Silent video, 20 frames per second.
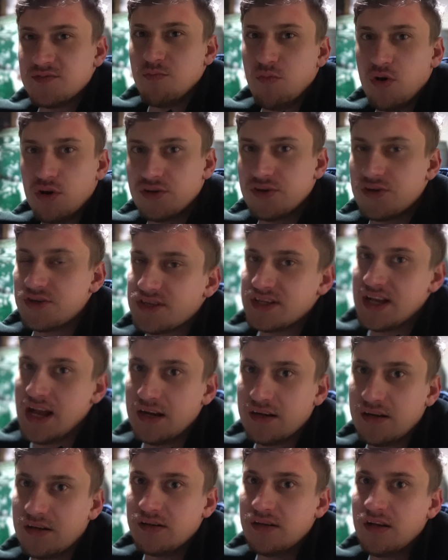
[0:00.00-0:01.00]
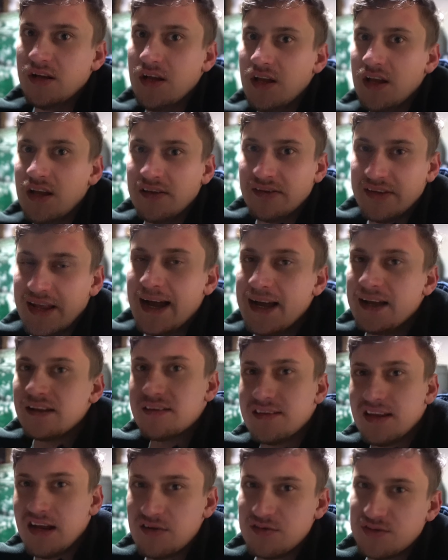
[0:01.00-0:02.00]
motorcycle
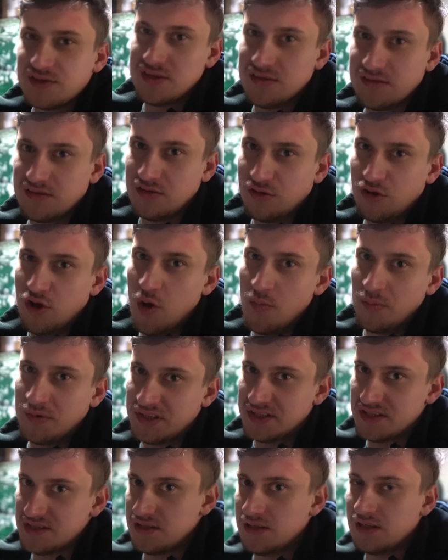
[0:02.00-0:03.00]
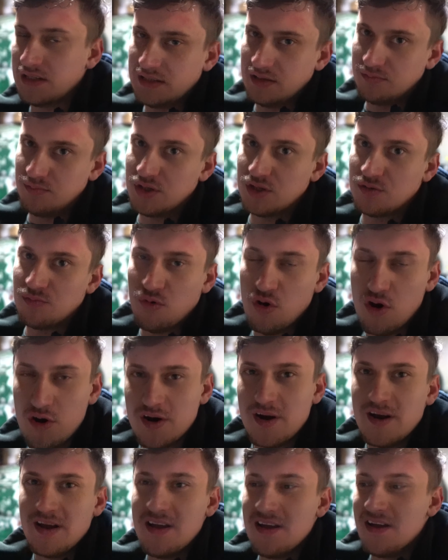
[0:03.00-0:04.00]
9,000 kilometers, a little bit
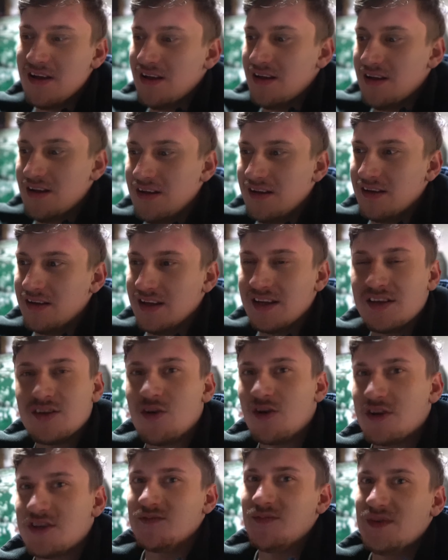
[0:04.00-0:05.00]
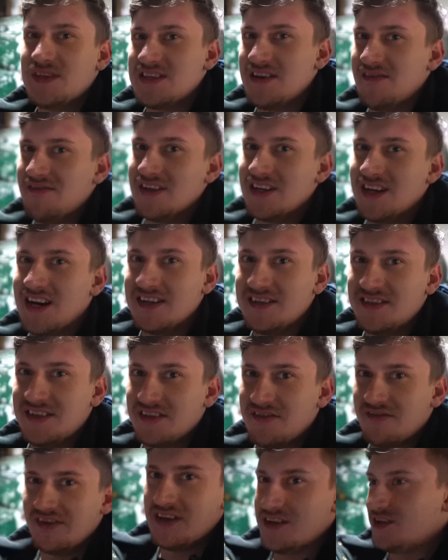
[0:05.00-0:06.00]
more. It cost me
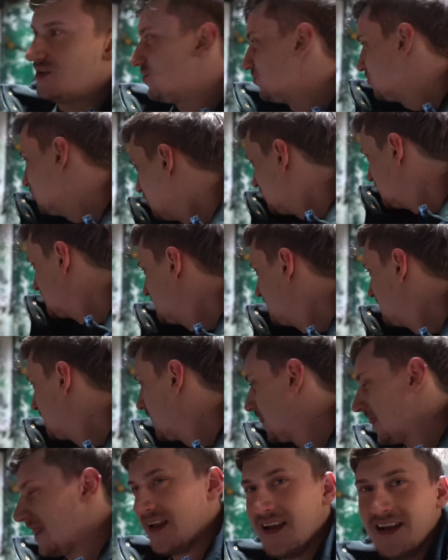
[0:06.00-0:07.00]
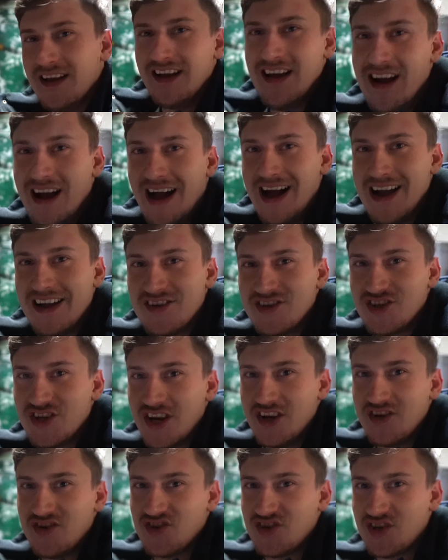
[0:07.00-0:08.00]
720 euros. I
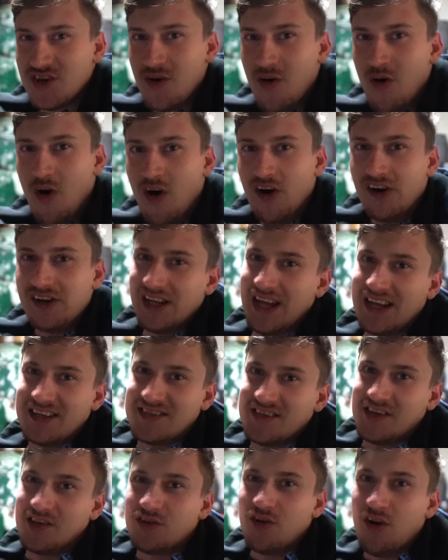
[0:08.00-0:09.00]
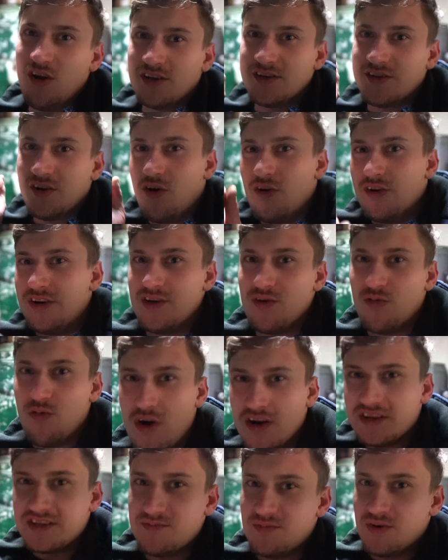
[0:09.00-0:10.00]
changed oil, as I told, only
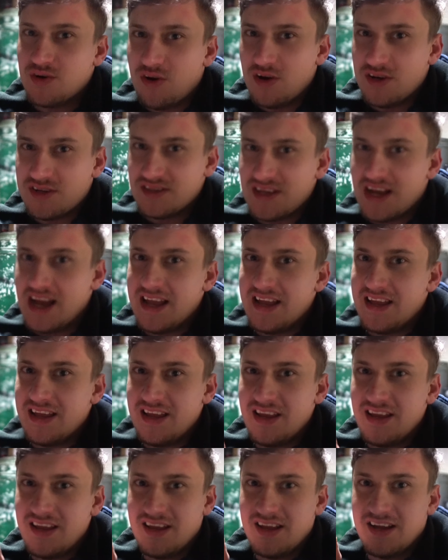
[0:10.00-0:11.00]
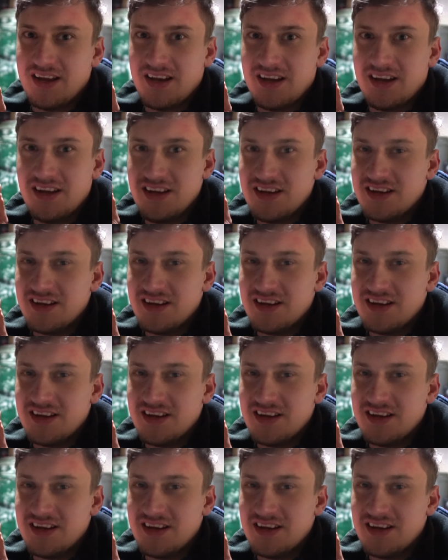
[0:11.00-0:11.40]
once, because I